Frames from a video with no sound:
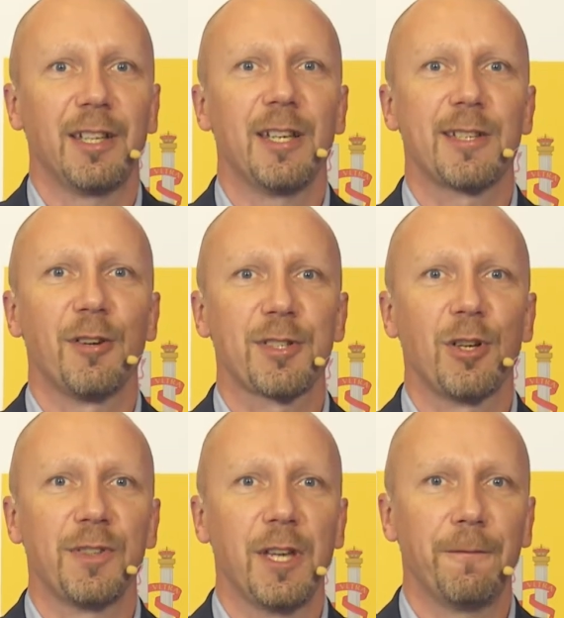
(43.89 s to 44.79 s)
He's
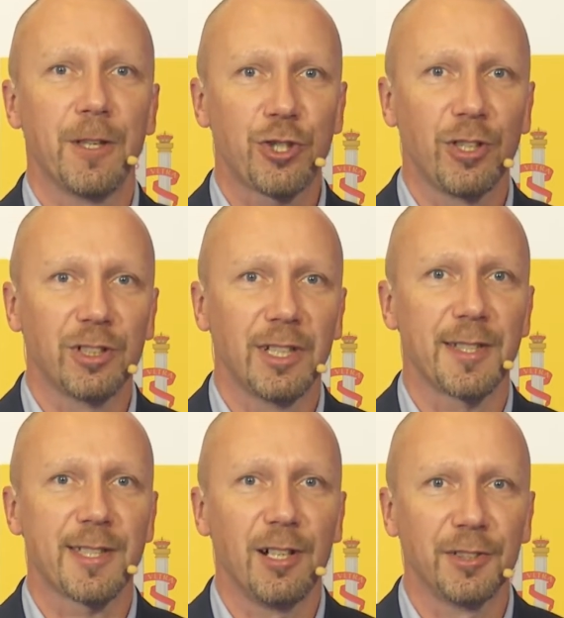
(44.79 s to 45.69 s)
also the official
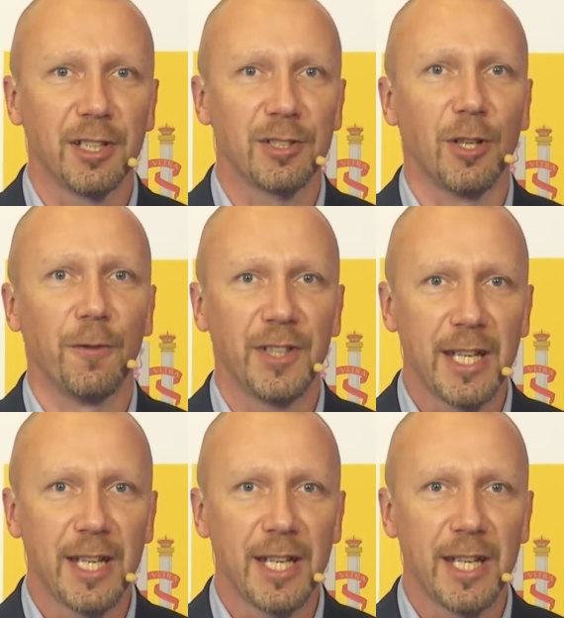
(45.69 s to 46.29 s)
consultant of